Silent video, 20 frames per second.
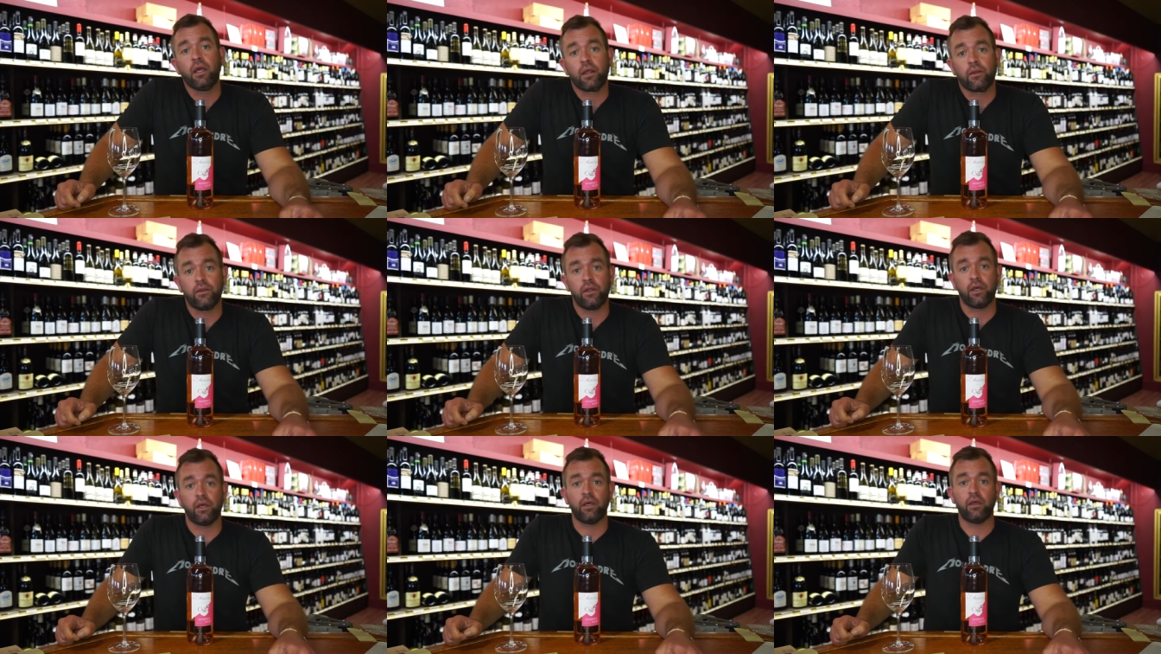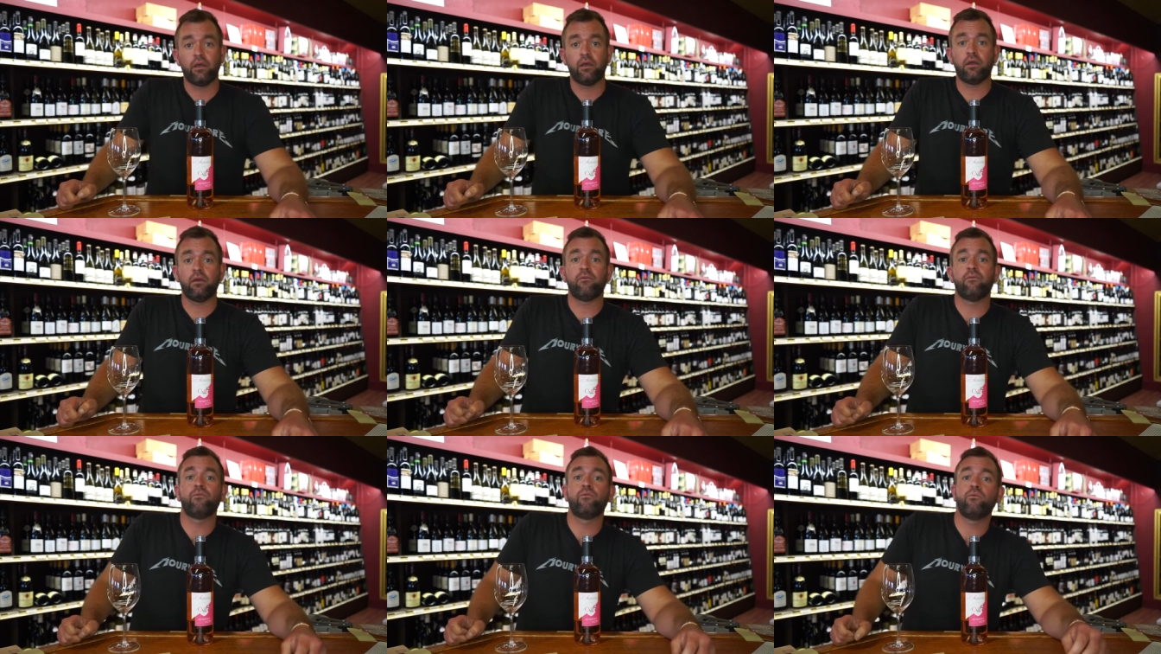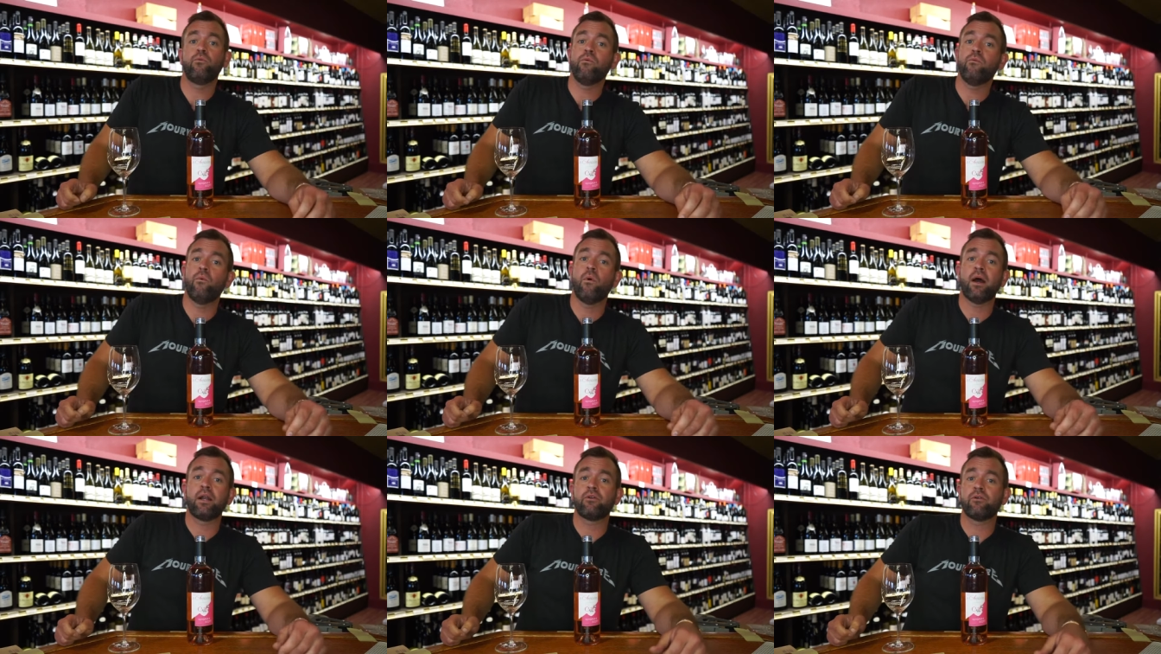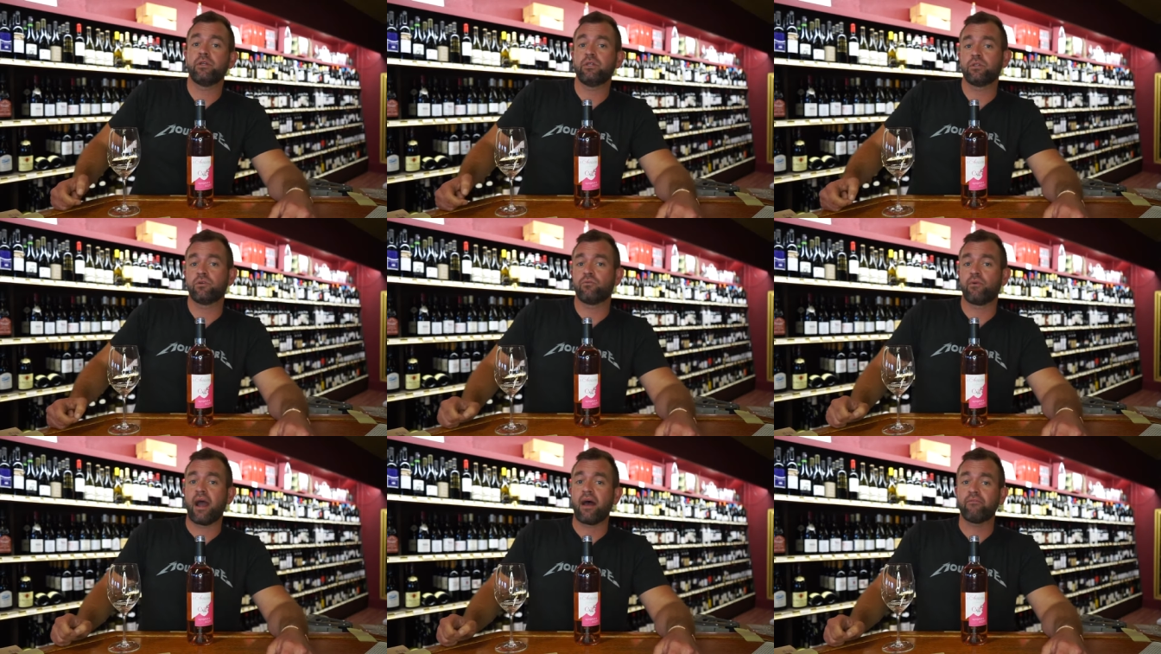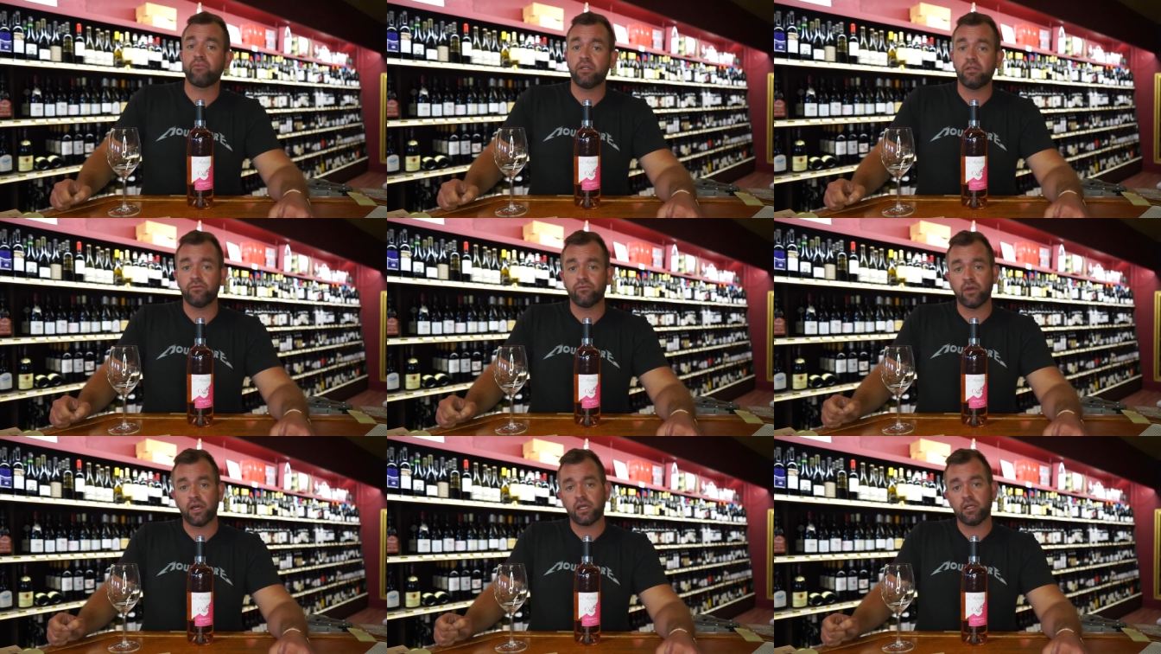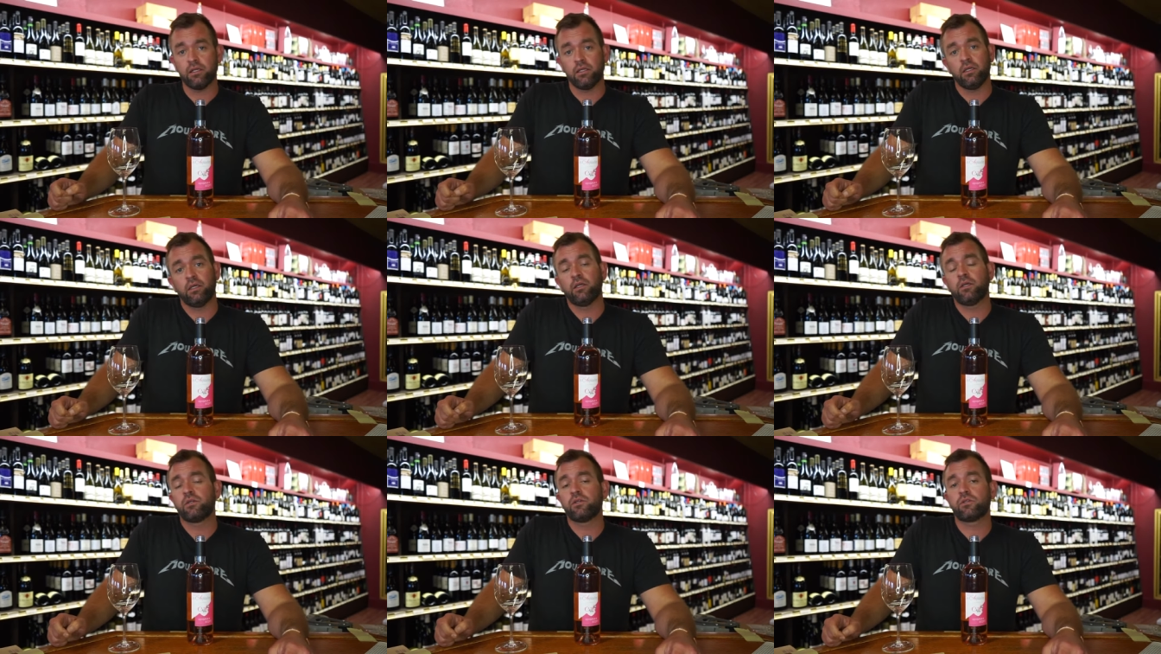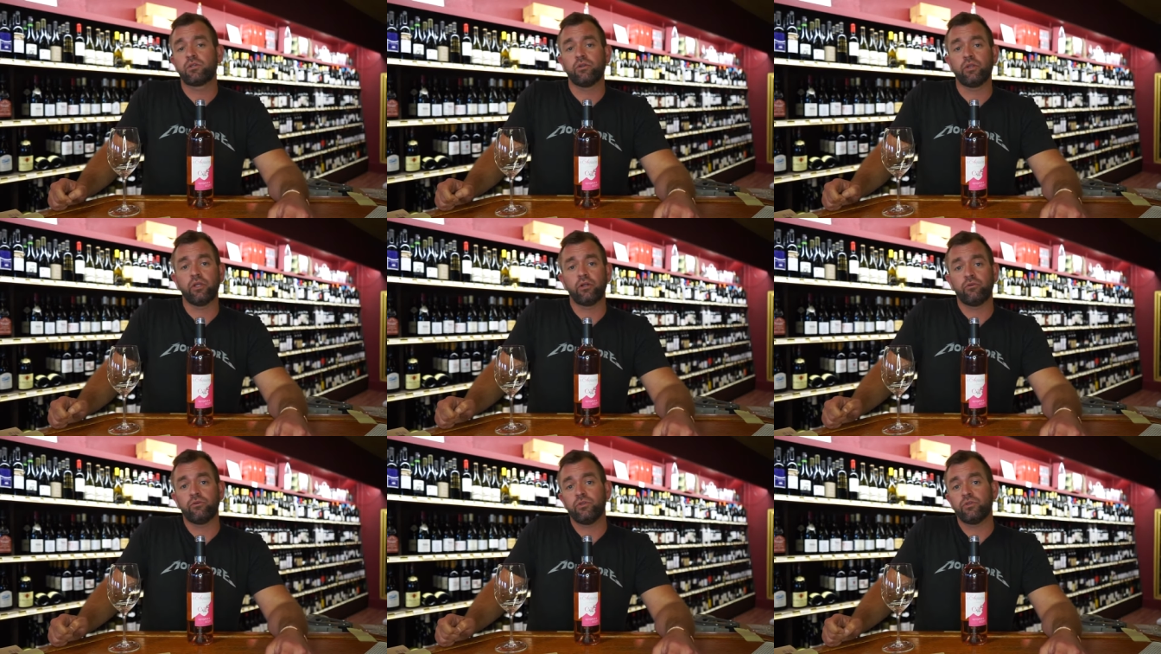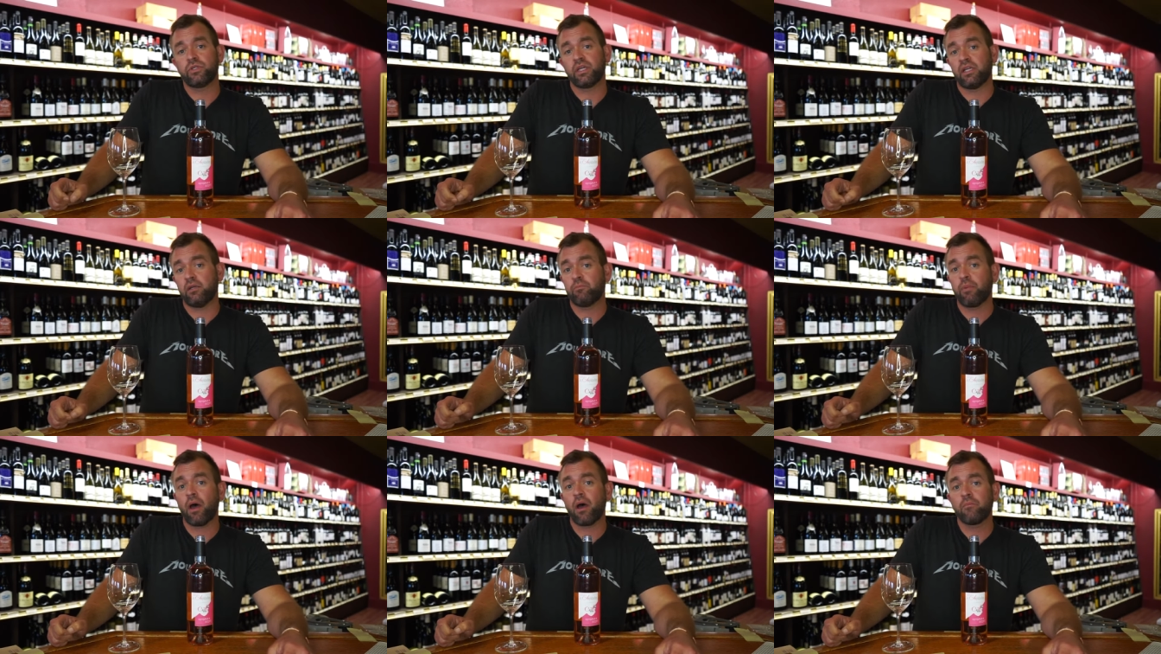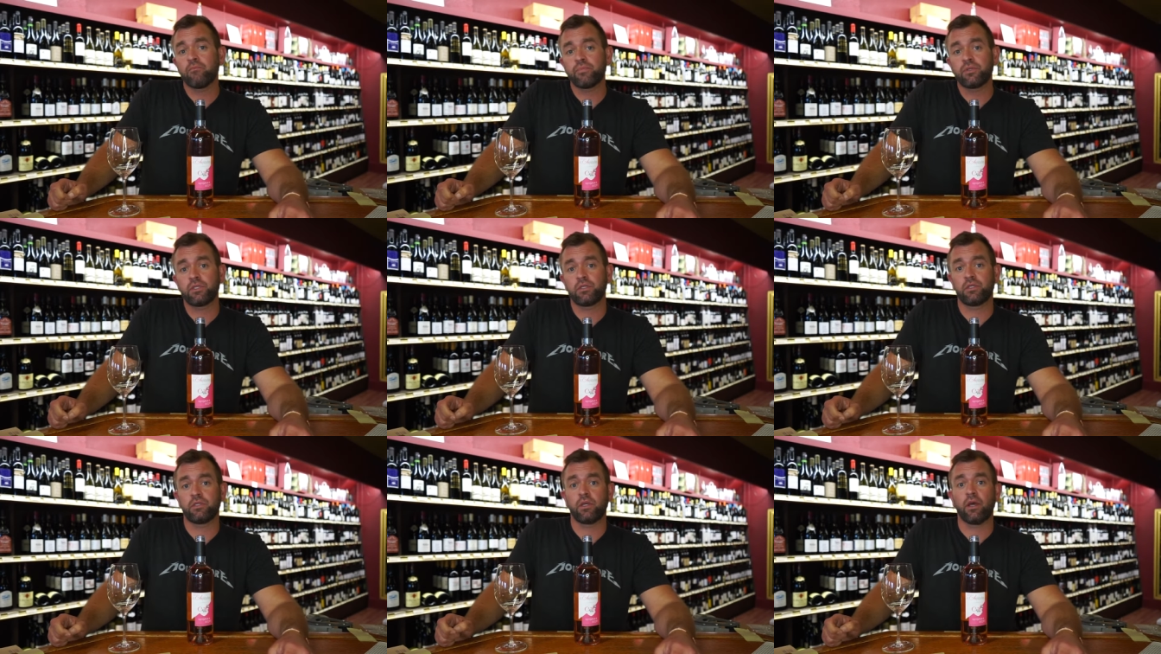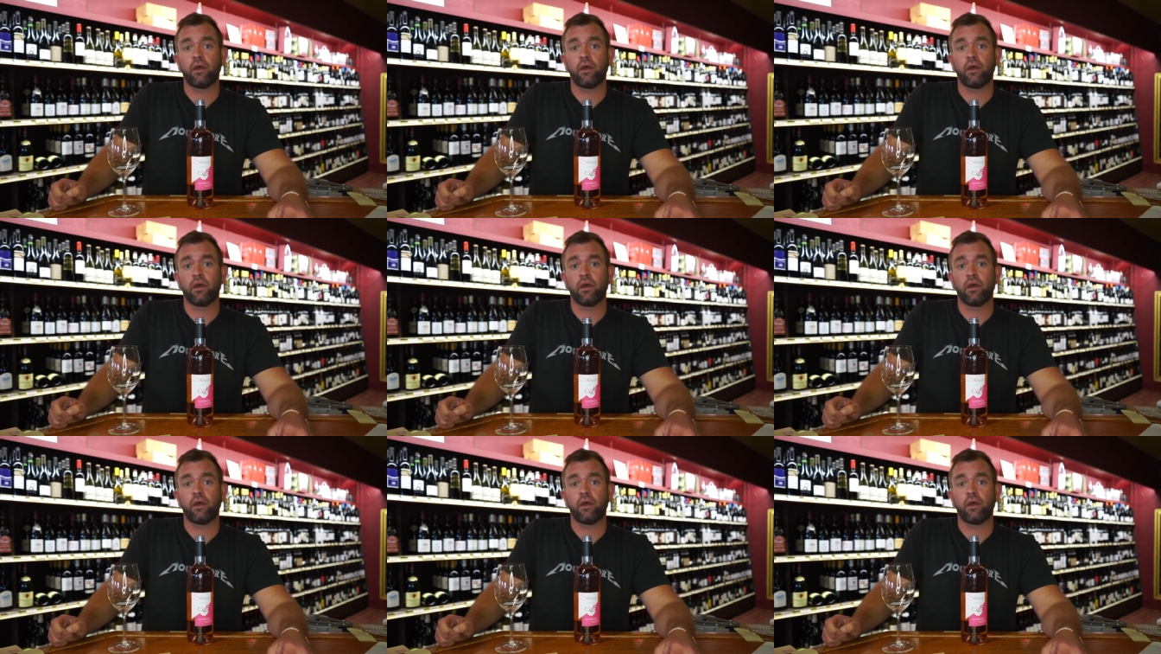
The winery is gravity fed, so they don't use any pumps.